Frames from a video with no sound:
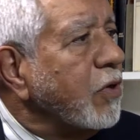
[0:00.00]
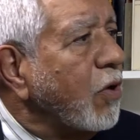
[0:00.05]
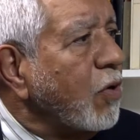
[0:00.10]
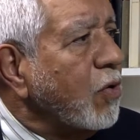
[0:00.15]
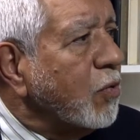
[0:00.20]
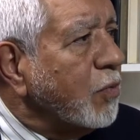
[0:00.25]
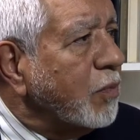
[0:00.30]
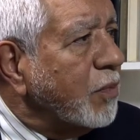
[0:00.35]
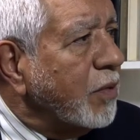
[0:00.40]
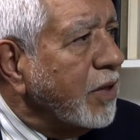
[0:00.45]

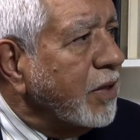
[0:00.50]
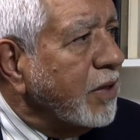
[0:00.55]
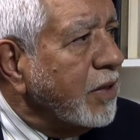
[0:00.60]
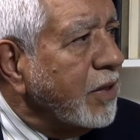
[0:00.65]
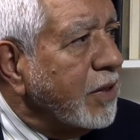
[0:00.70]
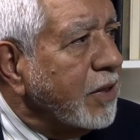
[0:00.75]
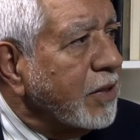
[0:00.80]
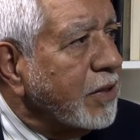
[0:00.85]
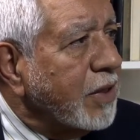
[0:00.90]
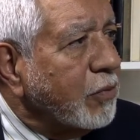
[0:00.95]
hope
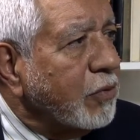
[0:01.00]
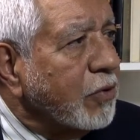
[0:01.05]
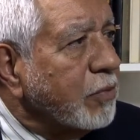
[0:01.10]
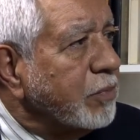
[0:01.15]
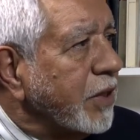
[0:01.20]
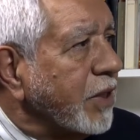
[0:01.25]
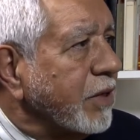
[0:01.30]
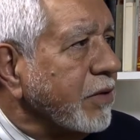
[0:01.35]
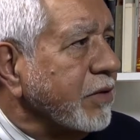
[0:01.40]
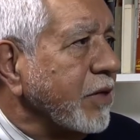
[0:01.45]
that we're
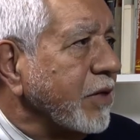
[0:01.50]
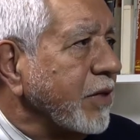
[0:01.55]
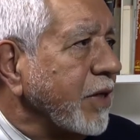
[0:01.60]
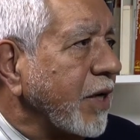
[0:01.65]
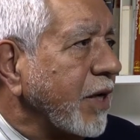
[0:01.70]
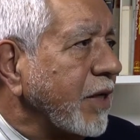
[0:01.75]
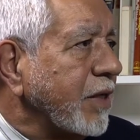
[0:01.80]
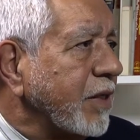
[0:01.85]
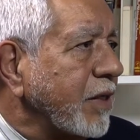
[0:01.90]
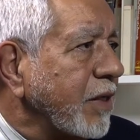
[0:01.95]
bigger than
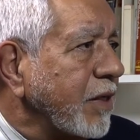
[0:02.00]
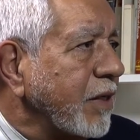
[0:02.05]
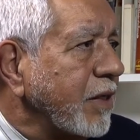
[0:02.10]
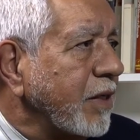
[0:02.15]
that.